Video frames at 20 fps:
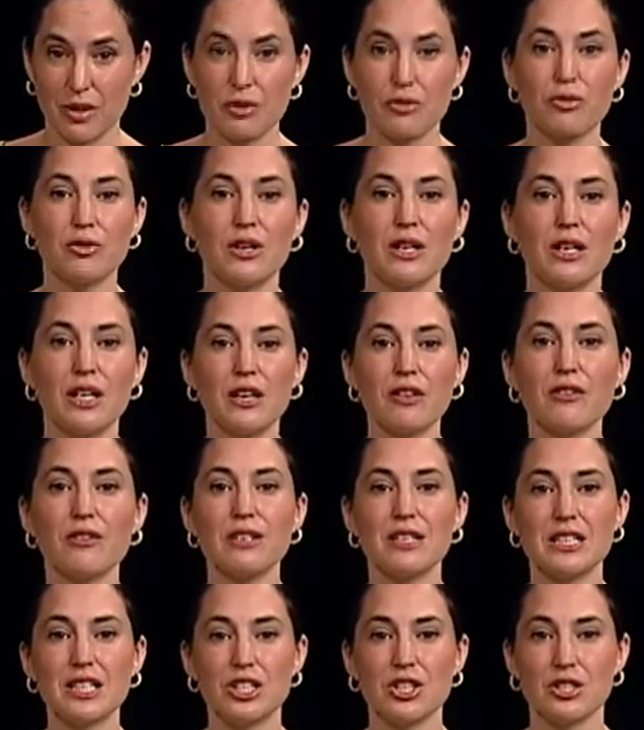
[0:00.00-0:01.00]
for another
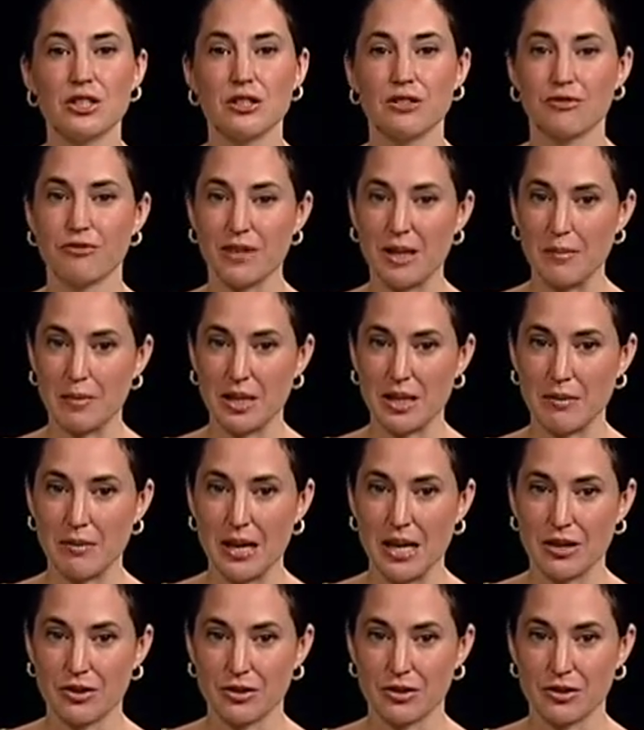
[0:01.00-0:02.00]
edition of Family
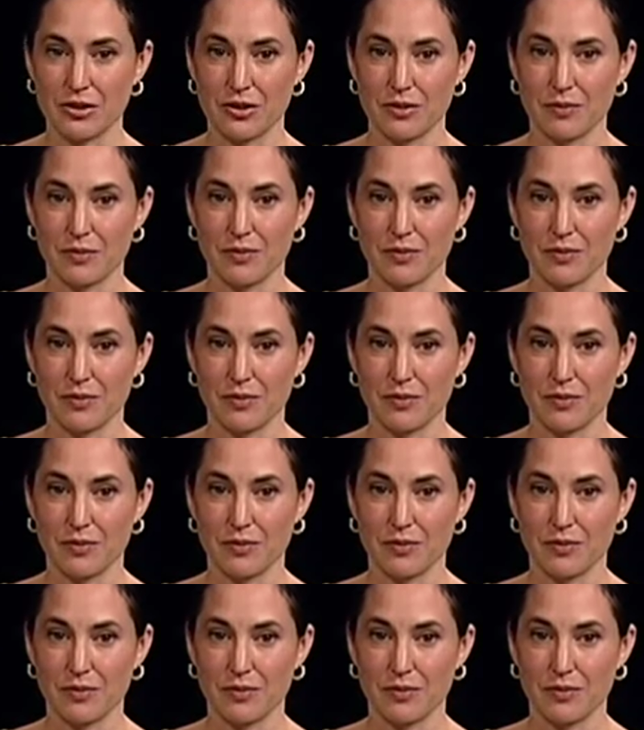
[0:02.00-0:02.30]
Matters.